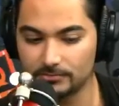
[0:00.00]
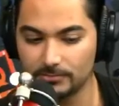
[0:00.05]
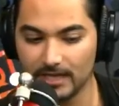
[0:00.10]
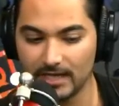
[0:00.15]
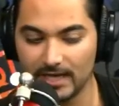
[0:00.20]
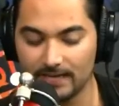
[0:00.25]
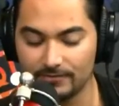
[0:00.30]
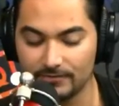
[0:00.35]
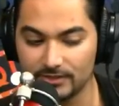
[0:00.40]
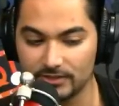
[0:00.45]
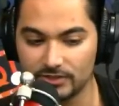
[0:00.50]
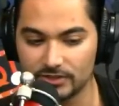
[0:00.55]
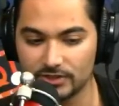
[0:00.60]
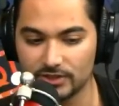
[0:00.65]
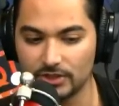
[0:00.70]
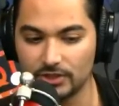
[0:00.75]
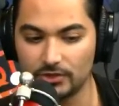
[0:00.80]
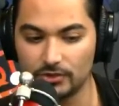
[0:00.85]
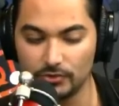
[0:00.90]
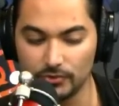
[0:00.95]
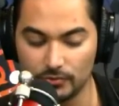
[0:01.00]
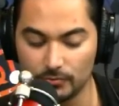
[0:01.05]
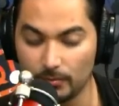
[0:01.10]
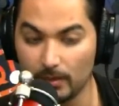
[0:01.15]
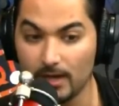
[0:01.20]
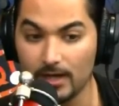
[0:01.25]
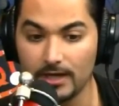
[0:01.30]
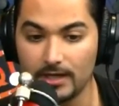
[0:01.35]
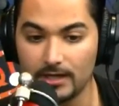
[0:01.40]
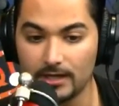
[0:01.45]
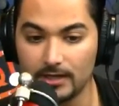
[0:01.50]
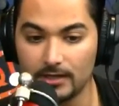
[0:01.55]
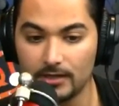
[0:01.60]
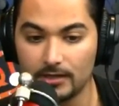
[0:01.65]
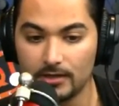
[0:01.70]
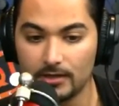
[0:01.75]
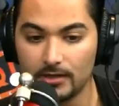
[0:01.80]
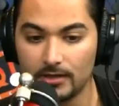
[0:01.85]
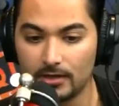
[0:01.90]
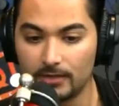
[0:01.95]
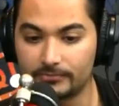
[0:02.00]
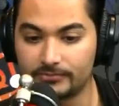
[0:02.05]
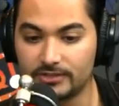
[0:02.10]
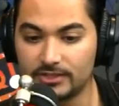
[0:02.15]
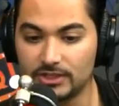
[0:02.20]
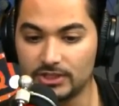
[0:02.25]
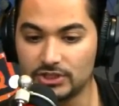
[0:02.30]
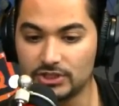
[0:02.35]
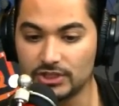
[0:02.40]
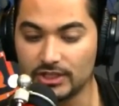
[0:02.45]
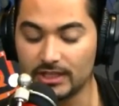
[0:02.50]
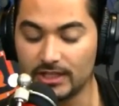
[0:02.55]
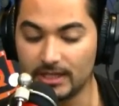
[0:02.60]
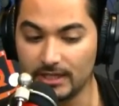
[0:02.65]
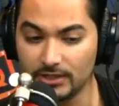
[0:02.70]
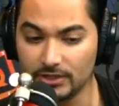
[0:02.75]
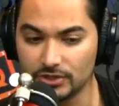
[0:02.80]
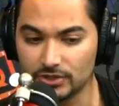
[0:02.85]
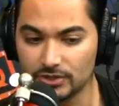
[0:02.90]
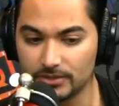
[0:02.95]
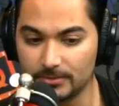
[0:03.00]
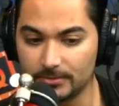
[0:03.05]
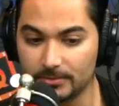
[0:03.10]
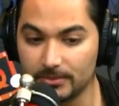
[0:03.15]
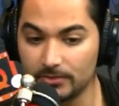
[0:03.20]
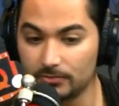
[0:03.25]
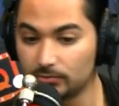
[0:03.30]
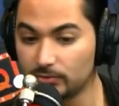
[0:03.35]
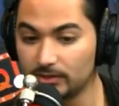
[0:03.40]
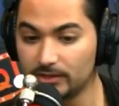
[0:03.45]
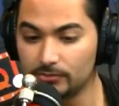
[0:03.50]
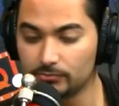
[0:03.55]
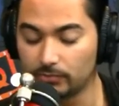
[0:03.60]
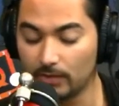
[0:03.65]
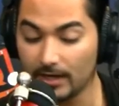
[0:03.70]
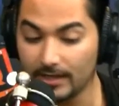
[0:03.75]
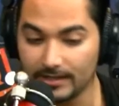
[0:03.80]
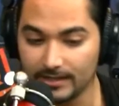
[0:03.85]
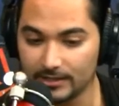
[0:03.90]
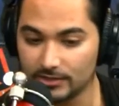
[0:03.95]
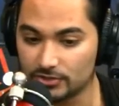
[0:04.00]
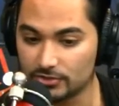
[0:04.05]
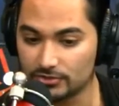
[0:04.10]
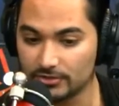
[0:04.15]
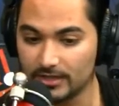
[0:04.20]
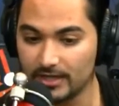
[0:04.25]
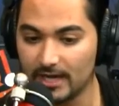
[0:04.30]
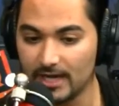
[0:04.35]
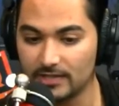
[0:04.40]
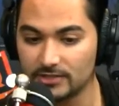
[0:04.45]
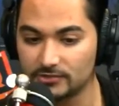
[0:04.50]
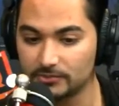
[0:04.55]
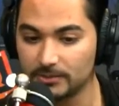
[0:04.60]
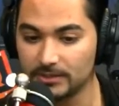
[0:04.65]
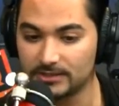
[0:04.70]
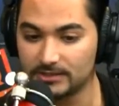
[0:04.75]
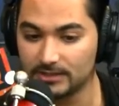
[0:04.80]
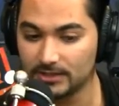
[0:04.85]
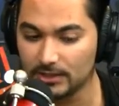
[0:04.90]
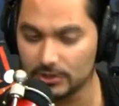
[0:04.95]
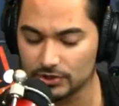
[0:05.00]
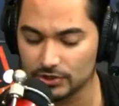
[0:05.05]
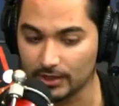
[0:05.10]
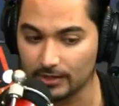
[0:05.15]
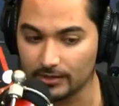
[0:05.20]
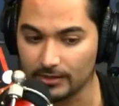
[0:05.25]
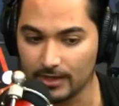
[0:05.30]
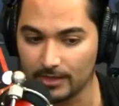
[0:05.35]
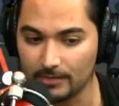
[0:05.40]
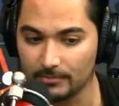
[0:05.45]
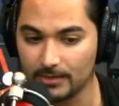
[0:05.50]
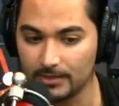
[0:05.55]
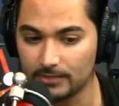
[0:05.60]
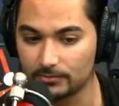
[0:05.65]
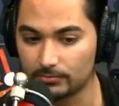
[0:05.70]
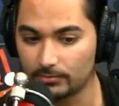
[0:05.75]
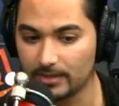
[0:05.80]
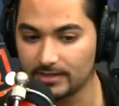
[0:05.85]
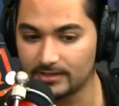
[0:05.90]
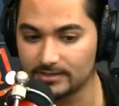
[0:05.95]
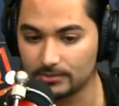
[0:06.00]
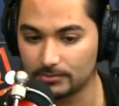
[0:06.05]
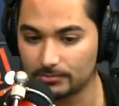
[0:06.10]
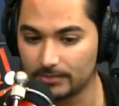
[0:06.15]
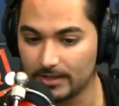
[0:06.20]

we have this skewed way of teaching history. We rewrite history as we teach it, well, and we erase the